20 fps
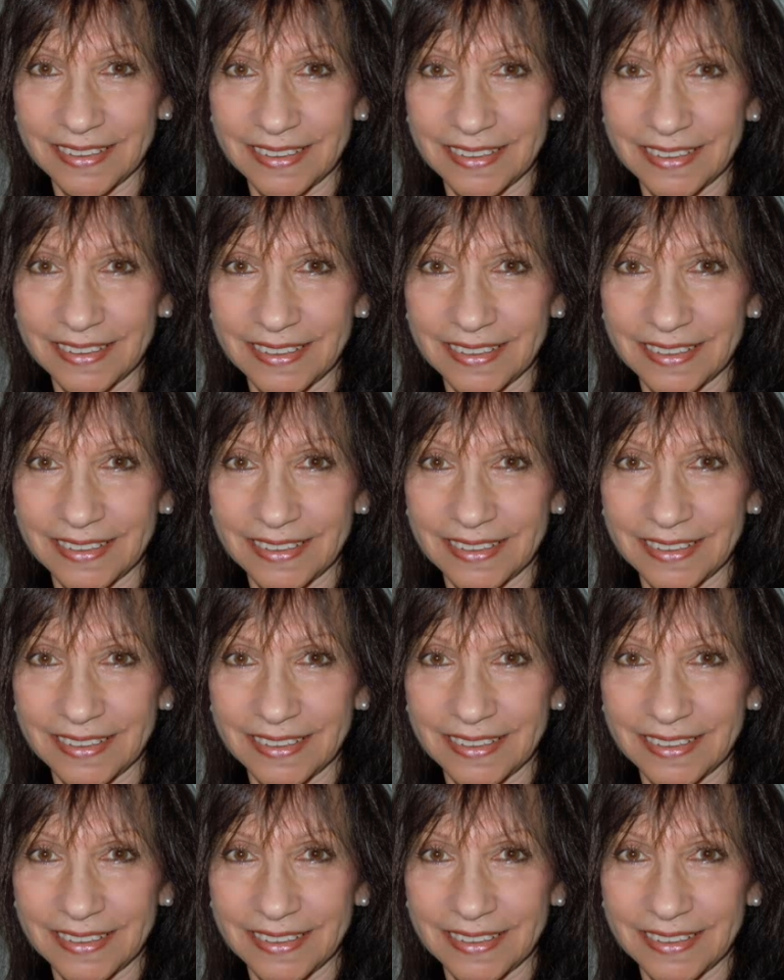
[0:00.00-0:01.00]

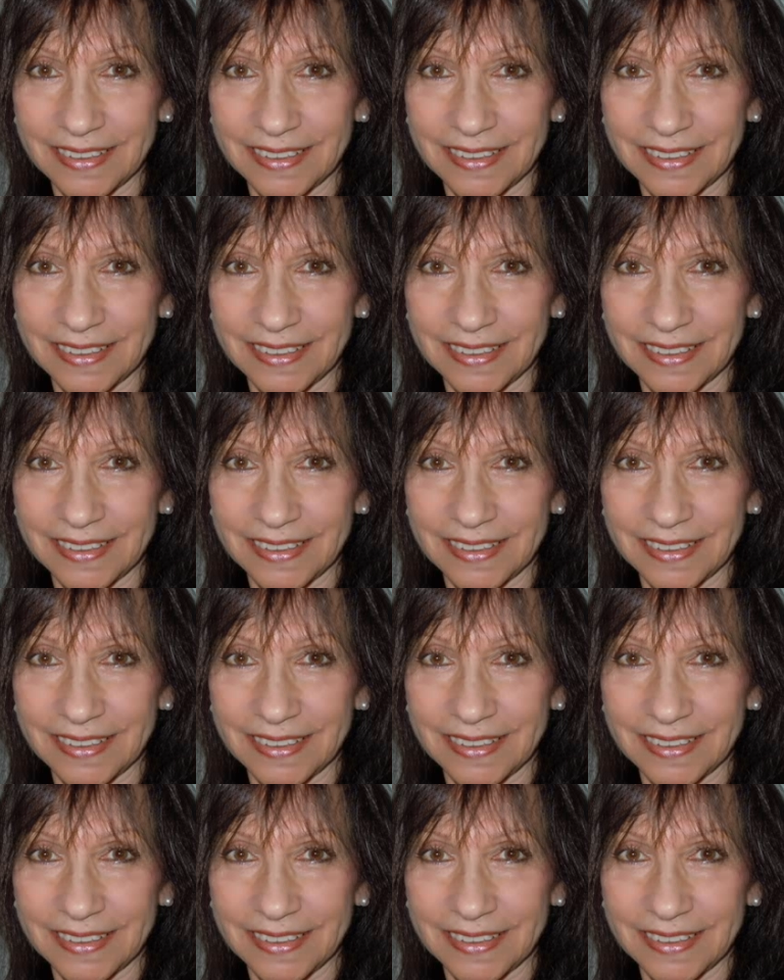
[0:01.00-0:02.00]

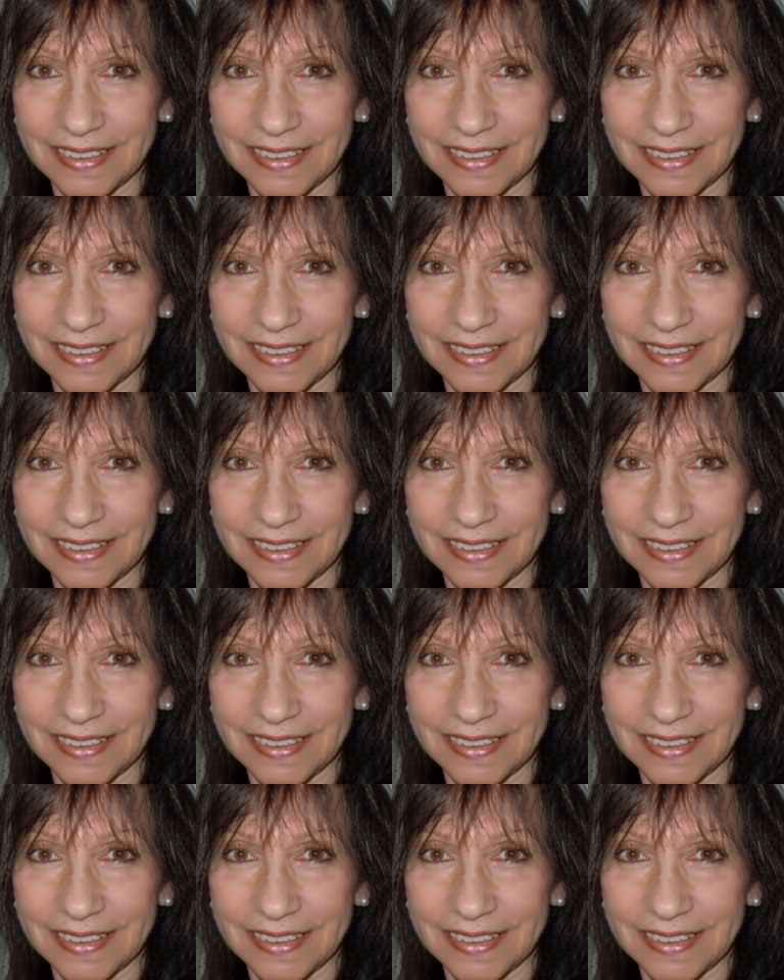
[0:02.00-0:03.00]

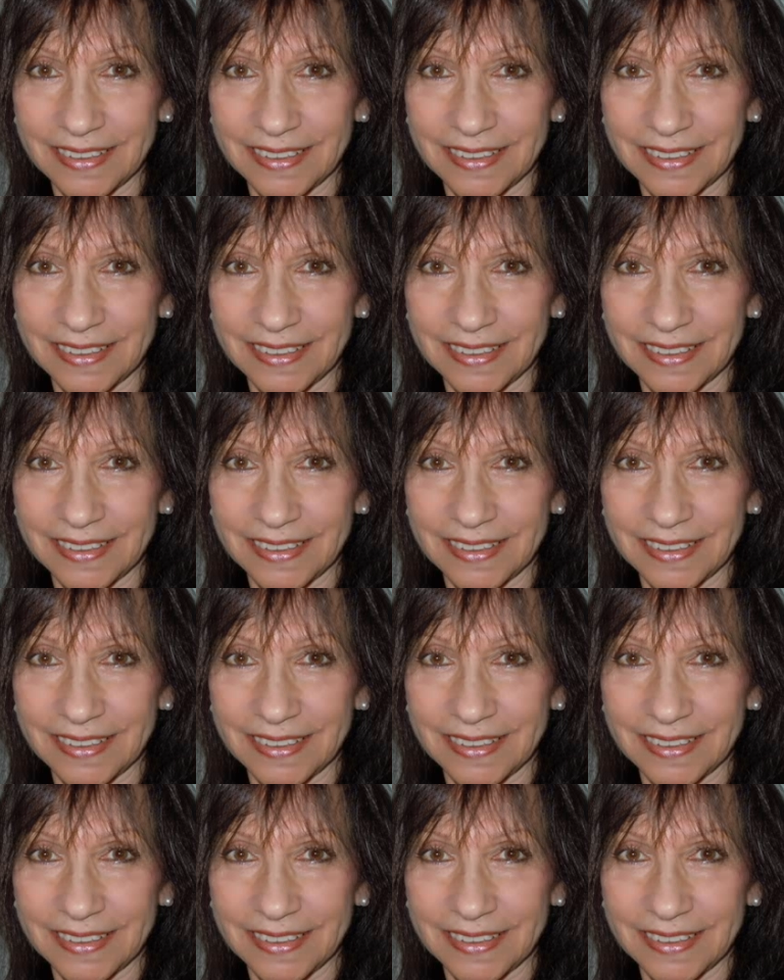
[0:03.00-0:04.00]

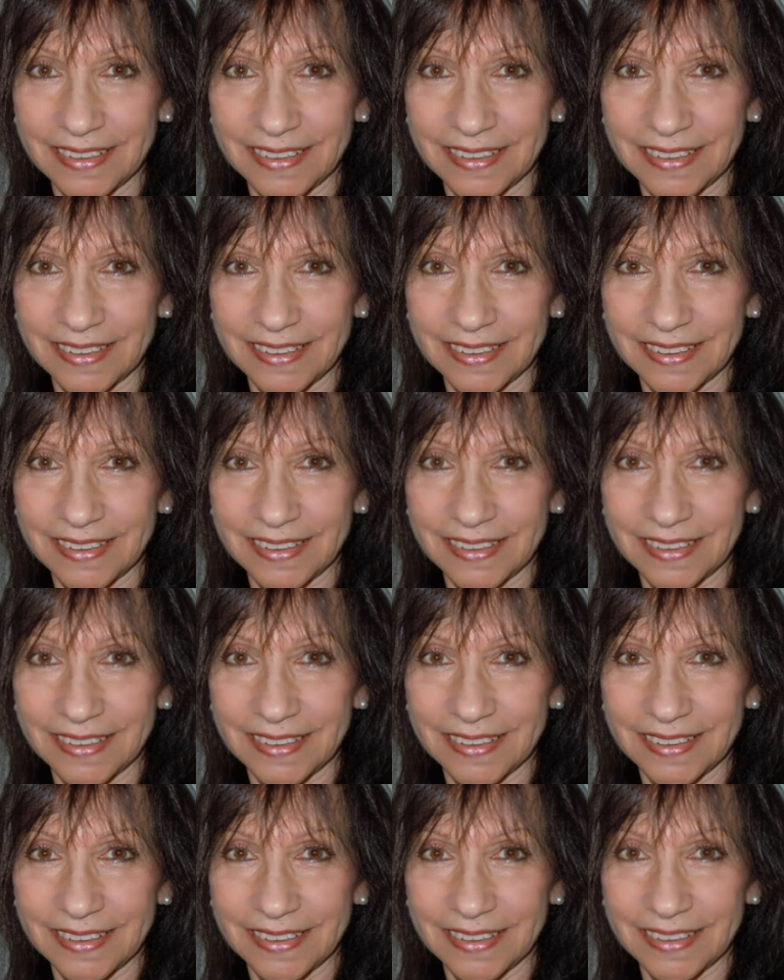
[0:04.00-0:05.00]

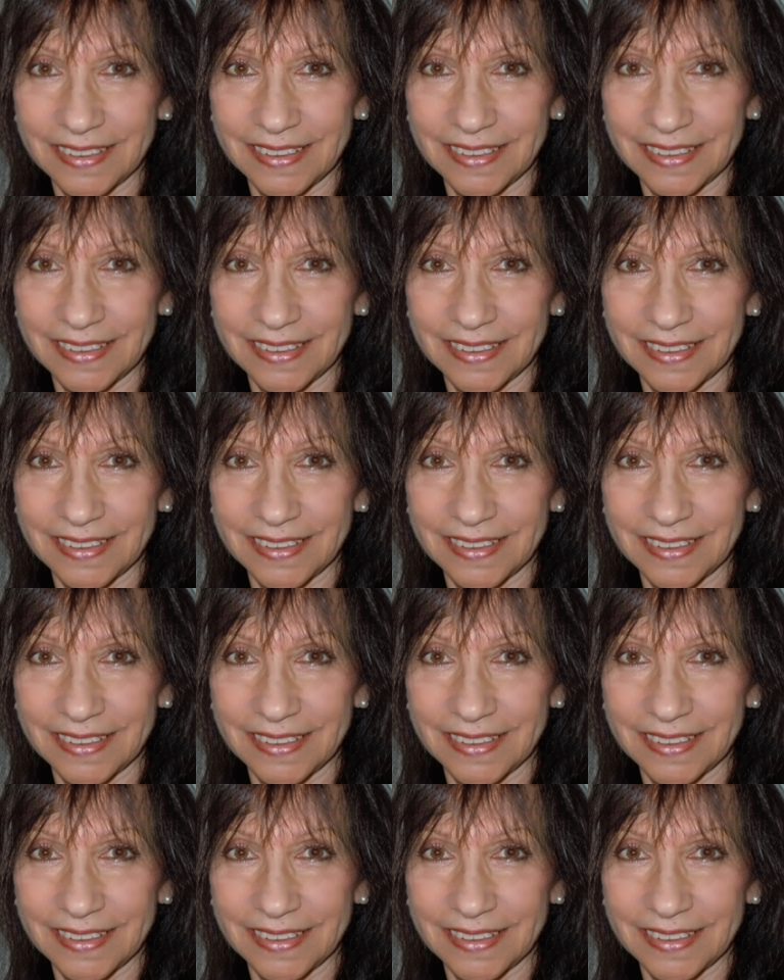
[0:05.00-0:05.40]
[no speech]